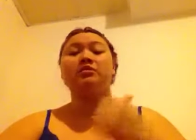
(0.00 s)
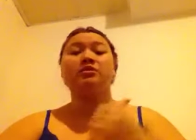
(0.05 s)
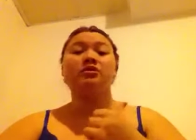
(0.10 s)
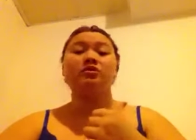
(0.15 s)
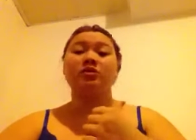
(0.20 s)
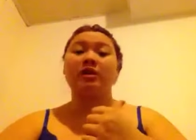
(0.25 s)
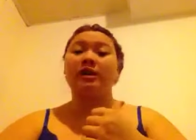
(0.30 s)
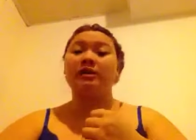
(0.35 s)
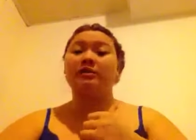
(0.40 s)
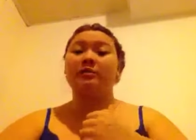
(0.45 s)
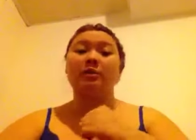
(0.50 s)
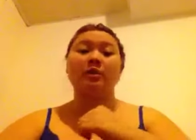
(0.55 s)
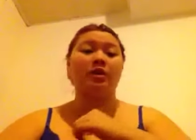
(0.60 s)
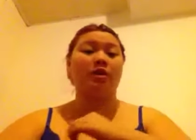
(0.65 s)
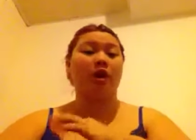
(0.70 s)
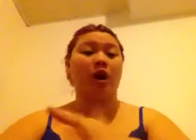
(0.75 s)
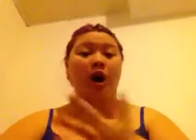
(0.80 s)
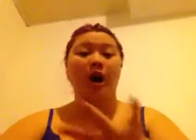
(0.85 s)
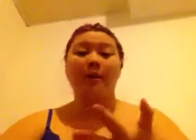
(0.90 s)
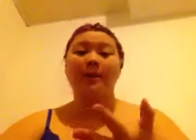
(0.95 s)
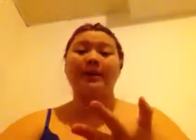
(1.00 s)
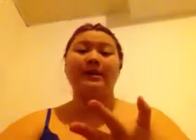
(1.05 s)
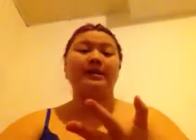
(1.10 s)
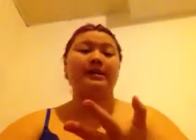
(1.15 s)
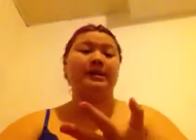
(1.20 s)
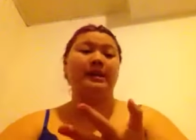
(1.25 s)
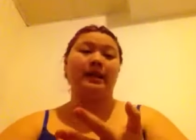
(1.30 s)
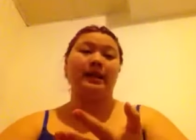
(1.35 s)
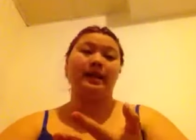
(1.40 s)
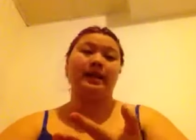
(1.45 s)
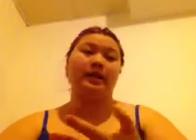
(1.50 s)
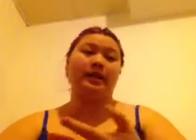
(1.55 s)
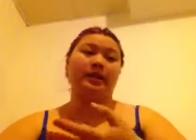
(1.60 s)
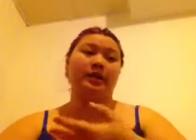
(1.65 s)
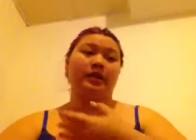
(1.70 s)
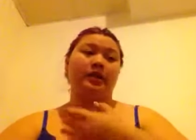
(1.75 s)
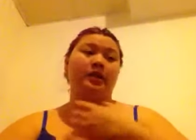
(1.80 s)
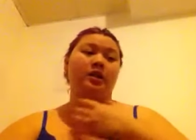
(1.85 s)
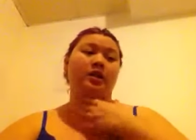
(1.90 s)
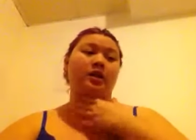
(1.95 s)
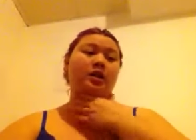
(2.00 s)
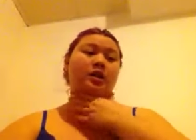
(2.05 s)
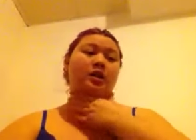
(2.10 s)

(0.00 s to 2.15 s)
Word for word: distracted with comics lately.